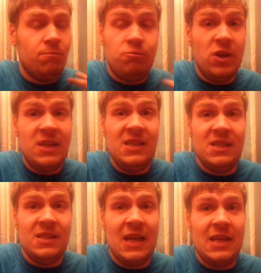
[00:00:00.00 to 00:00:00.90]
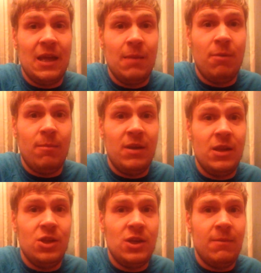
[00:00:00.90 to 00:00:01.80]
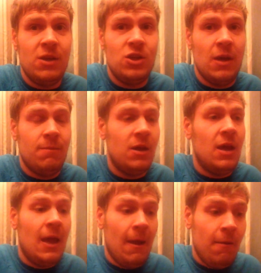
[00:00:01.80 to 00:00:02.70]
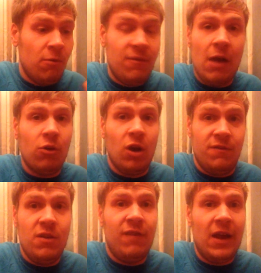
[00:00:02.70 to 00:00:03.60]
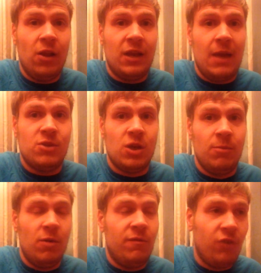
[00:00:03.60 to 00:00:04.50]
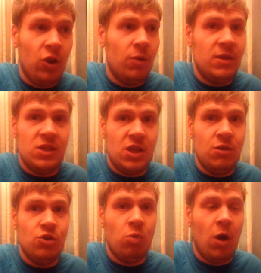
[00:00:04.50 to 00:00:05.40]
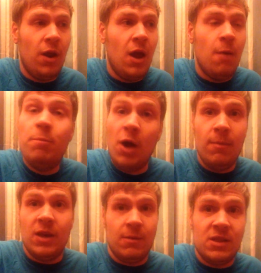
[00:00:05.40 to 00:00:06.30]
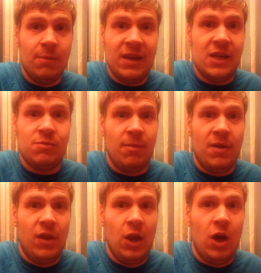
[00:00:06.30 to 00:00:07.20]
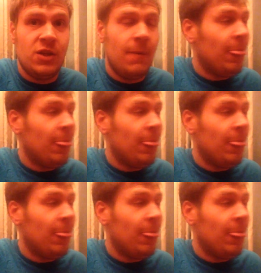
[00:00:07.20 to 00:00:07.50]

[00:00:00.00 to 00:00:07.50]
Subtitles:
Pretty decent day down the bottom end of the Championship. We've now got a few vital games coming up. Fulham is a huge one. Birmingham is the biggest probably of the lot.